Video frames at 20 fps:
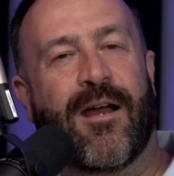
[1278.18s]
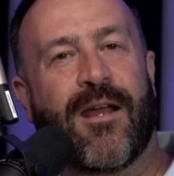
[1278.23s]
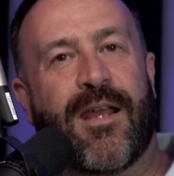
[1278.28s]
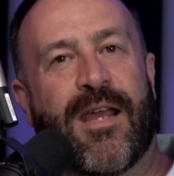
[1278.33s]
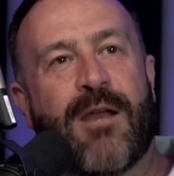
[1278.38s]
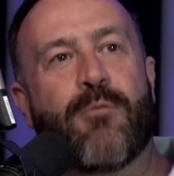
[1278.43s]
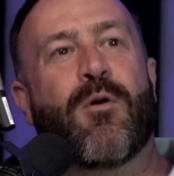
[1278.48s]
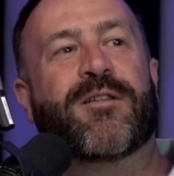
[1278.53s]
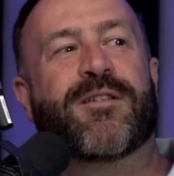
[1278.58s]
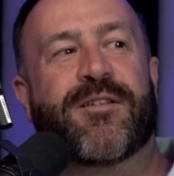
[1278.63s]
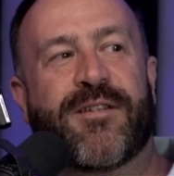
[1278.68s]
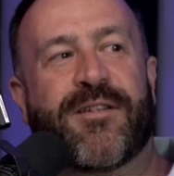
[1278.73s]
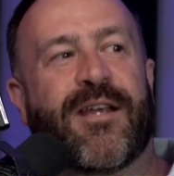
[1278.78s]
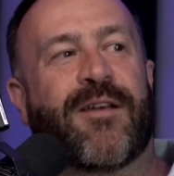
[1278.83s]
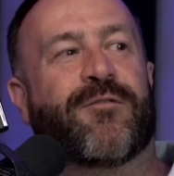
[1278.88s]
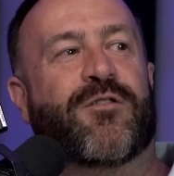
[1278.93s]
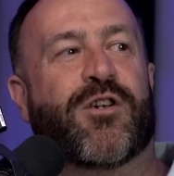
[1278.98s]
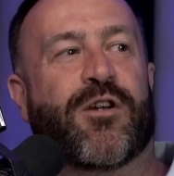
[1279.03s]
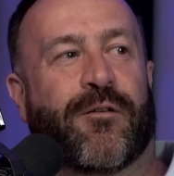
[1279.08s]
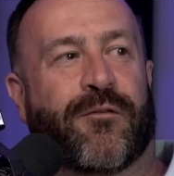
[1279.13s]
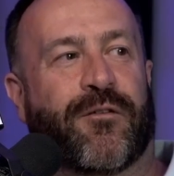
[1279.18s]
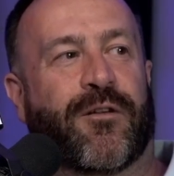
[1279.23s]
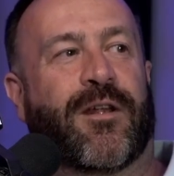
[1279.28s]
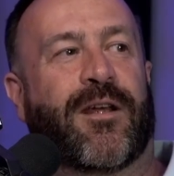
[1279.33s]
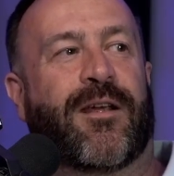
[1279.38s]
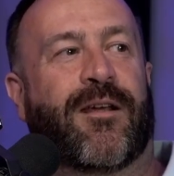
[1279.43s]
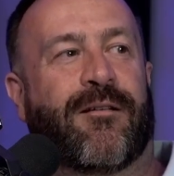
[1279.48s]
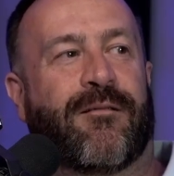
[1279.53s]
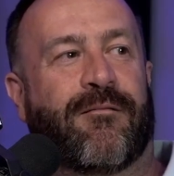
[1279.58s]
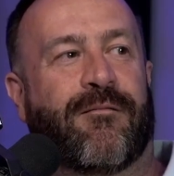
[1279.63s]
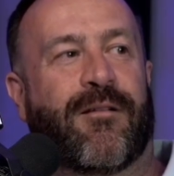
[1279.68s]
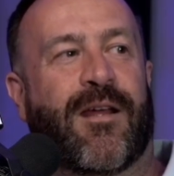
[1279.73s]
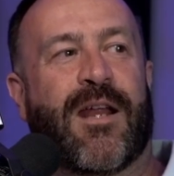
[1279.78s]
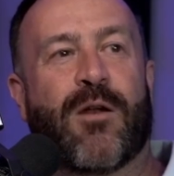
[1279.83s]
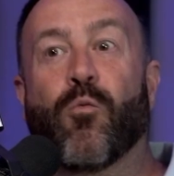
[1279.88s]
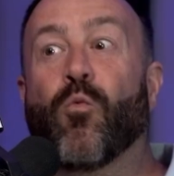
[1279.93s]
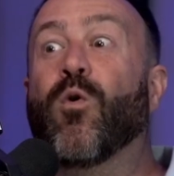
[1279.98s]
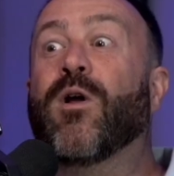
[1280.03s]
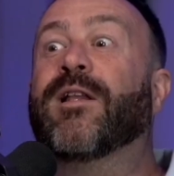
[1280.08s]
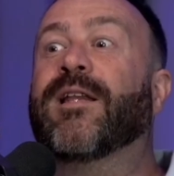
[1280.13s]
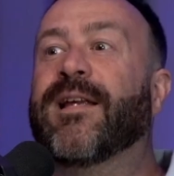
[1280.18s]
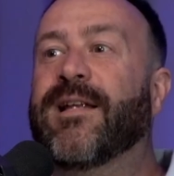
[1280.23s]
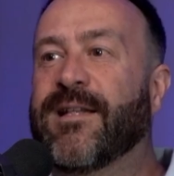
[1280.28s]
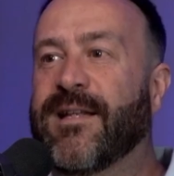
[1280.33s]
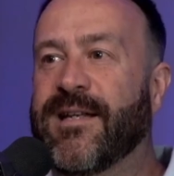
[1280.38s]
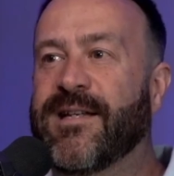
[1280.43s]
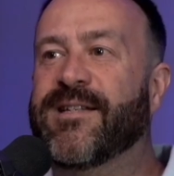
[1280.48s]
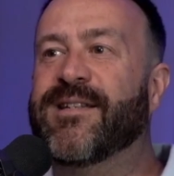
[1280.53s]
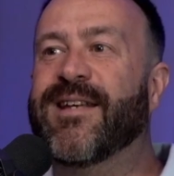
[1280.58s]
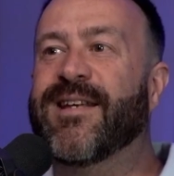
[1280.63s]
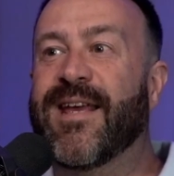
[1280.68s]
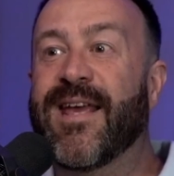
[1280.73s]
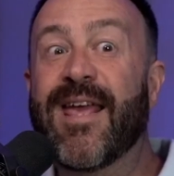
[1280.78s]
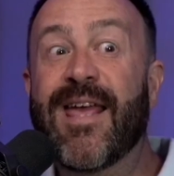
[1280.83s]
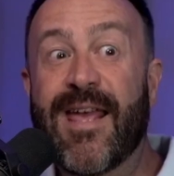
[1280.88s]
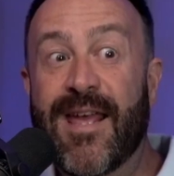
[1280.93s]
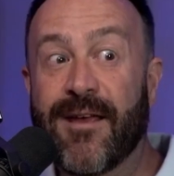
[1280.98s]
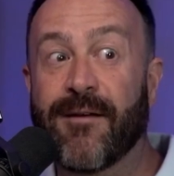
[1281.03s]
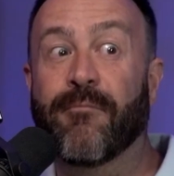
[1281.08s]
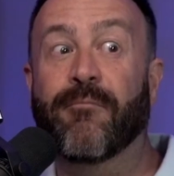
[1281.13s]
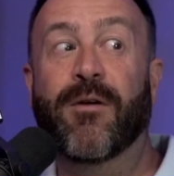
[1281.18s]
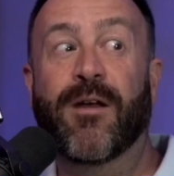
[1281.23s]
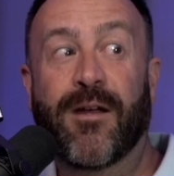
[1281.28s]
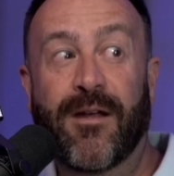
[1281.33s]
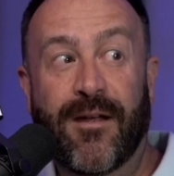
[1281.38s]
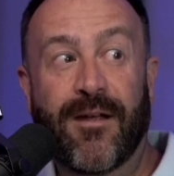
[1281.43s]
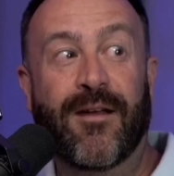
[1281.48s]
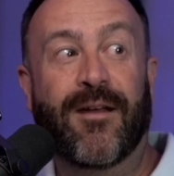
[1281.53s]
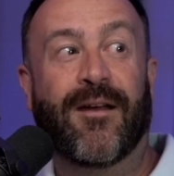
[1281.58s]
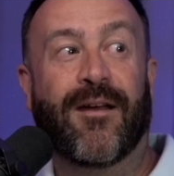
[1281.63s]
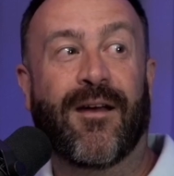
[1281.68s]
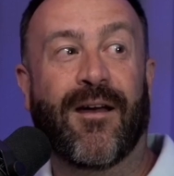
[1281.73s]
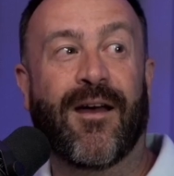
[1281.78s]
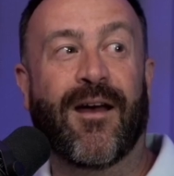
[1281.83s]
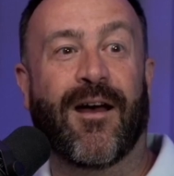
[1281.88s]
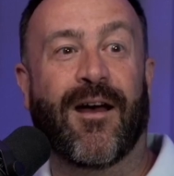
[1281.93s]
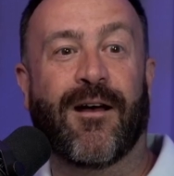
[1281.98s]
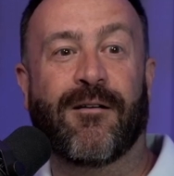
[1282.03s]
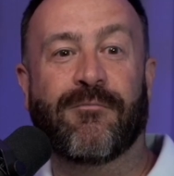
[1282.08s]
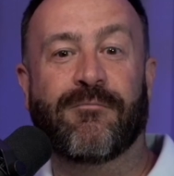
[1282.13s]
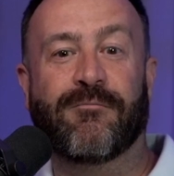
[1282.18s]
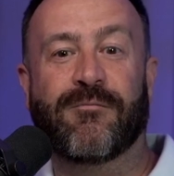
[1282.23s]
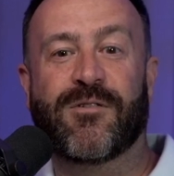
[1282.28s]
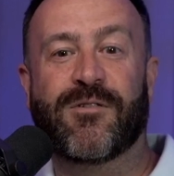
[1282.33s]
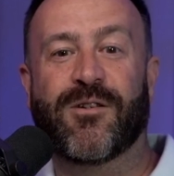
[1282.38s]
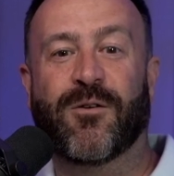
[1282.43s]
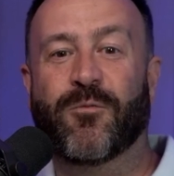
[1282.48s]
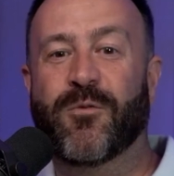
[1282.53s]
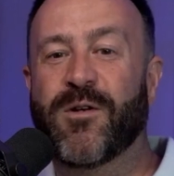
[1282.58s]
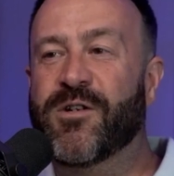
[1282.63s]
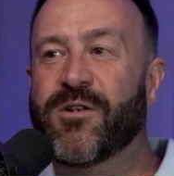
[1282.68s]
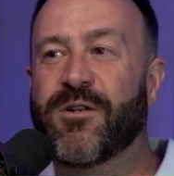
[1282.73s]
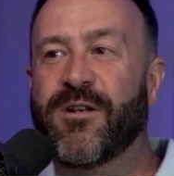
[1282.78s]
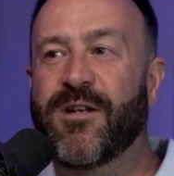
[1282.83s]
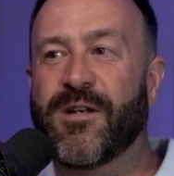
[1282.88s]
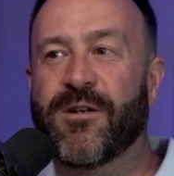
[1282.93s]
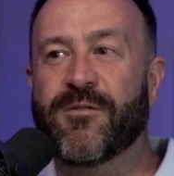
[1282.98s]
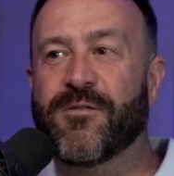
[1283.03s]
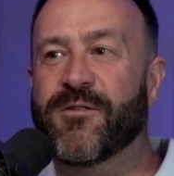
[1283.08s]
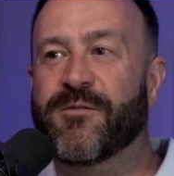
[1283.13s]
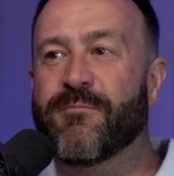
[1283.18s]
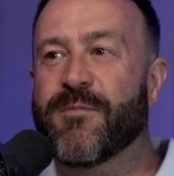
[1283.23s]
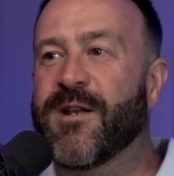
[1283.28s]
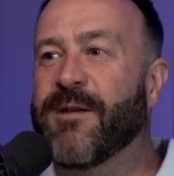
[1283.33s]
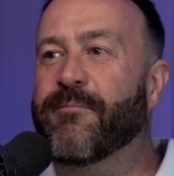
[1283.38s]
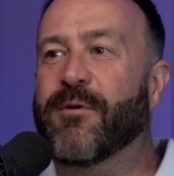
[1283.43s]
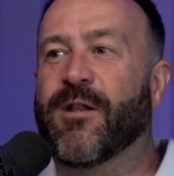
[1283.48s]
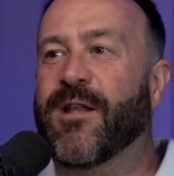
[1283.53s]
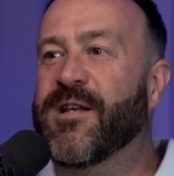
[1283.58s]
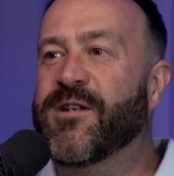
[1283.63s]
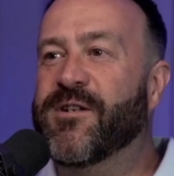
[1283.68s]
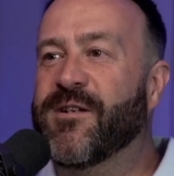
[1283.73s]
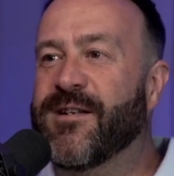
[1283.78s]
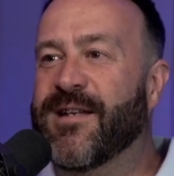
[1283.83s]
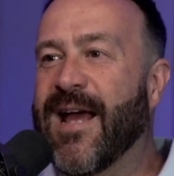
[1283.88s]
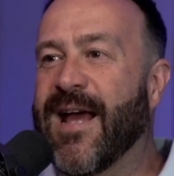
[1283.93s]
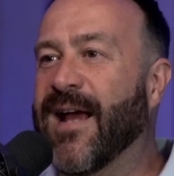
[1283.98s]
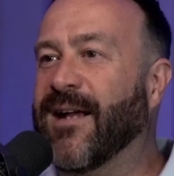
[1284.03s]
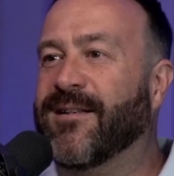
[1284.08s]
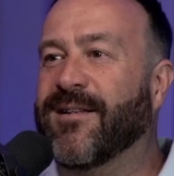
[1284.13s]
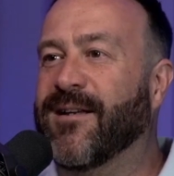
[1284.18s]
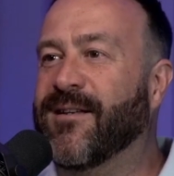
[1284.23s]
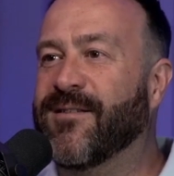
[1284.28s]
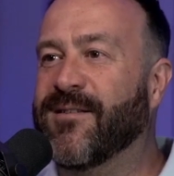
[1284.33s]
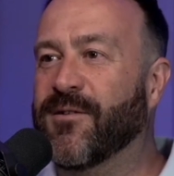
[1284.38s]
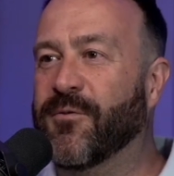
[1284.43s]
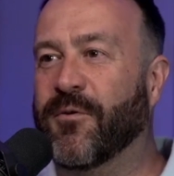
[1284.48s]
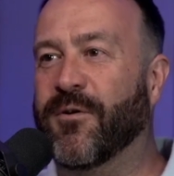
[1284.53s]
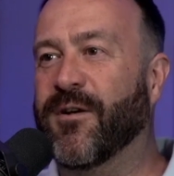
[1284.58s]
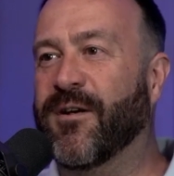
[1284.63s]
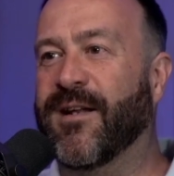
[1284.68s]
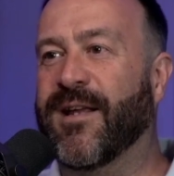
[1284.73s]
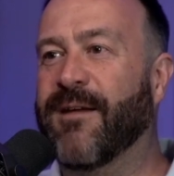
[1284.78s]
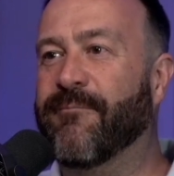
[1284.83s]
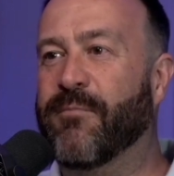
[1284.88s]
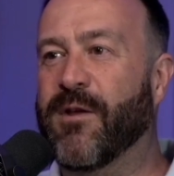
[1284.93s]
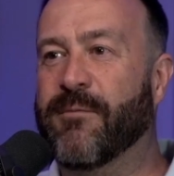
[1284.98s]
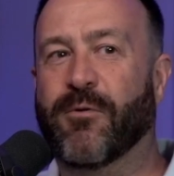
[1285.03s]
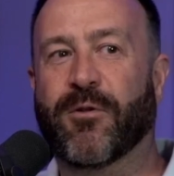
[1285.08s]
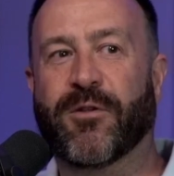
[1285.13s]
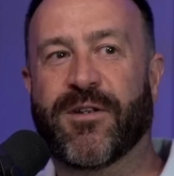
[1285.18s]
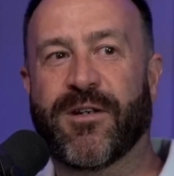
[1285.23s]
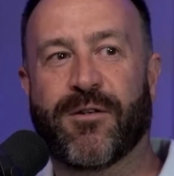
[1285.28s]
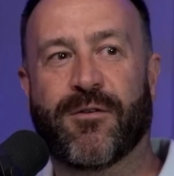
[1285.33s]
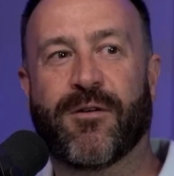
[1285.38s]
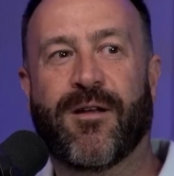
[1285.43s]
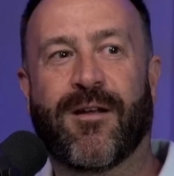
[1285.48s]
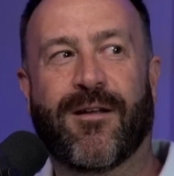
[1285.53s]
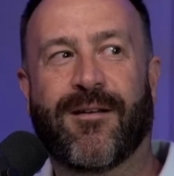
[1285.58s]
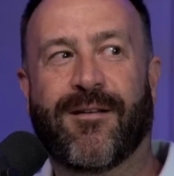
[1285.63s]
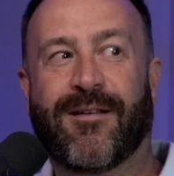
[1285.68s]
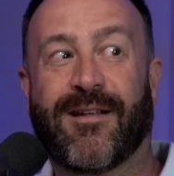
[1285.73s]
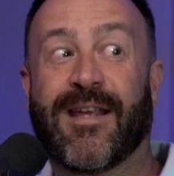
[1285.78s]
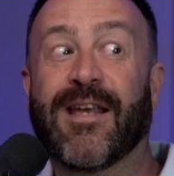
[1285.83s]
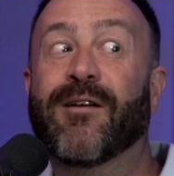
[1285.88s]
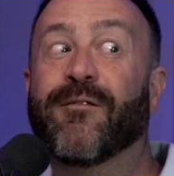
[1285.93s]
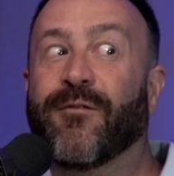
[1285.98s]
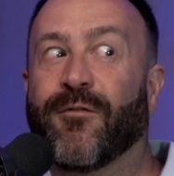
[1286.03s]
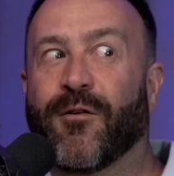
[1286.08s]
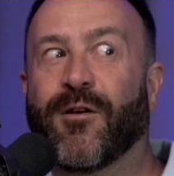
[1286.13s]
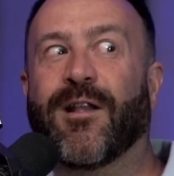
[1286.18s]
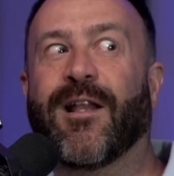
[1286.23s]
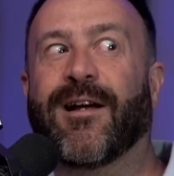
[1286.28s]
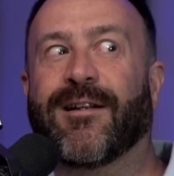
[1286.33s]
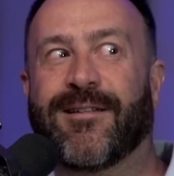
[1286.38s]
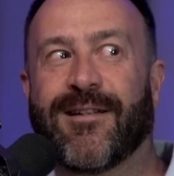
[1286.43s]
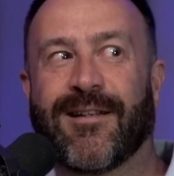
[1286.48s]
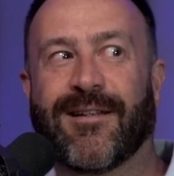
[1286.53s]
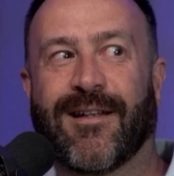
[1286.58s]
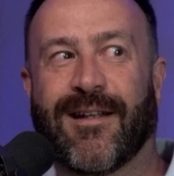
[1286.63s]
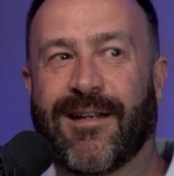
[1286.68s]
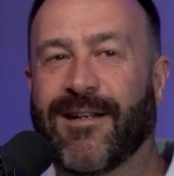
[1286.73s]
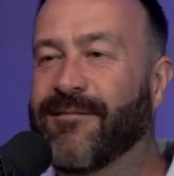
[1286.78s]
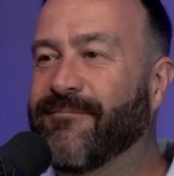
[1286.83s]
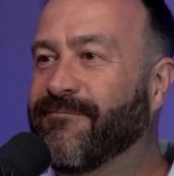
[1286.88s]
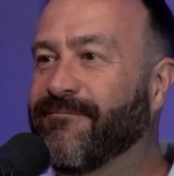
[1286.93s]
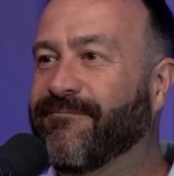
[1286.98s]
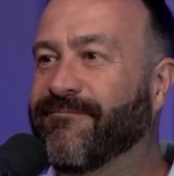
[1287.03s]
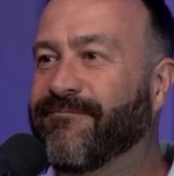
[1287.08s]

he wants us to give cheerfully and willingly to him. So we shouldn't use manipulation tactics in order to get people to give reluctantly.